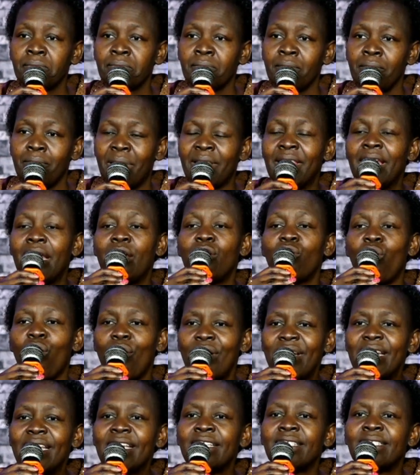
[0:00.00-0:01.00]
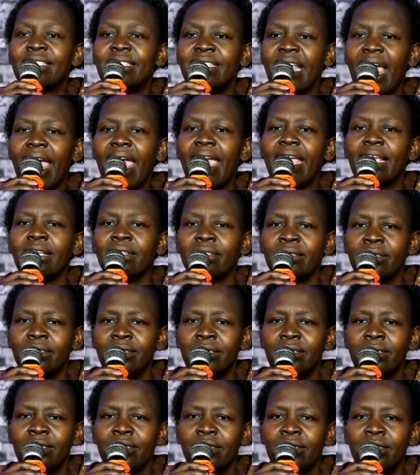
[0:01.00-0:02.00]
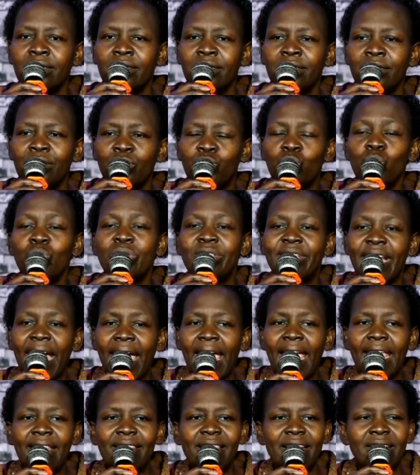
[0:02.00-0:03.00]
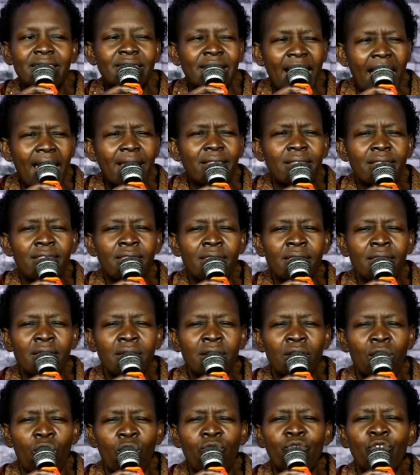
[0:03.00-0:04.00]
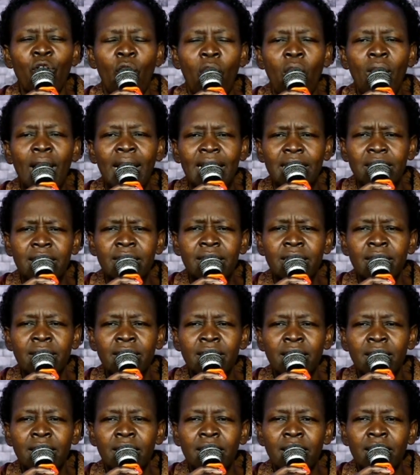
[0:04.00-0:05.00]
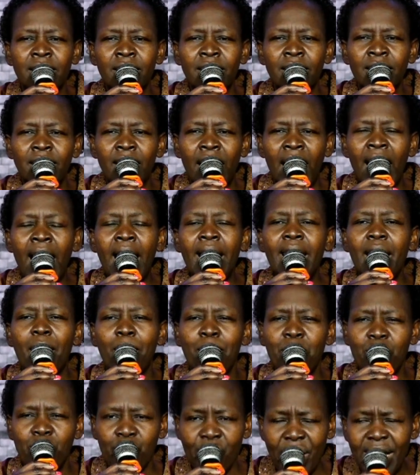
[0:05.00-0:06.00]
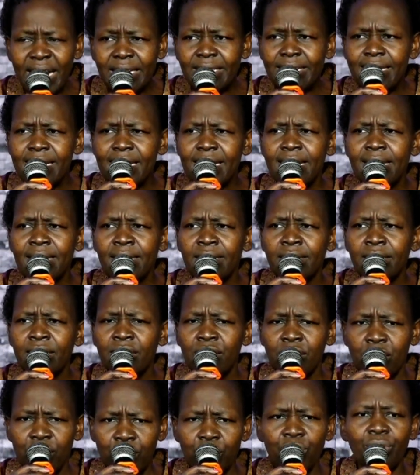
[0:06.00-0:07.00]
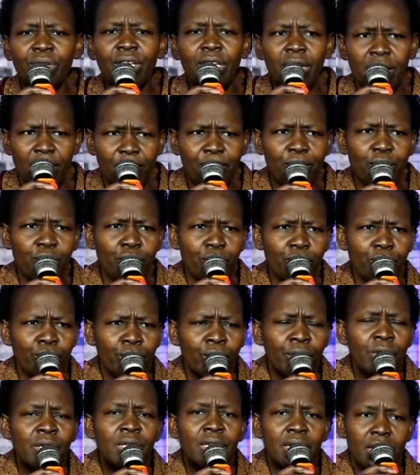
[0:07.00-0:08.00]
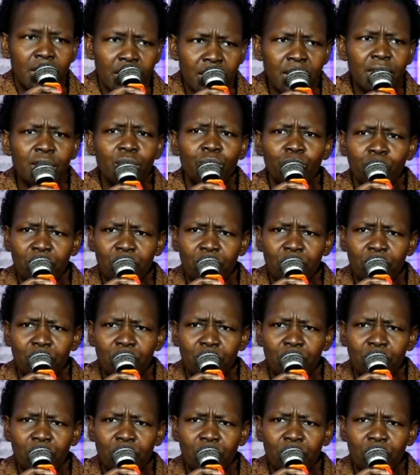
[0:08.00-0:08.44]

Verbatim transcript: But the Lord is saying, today, the 10th of August, I am ready to give you new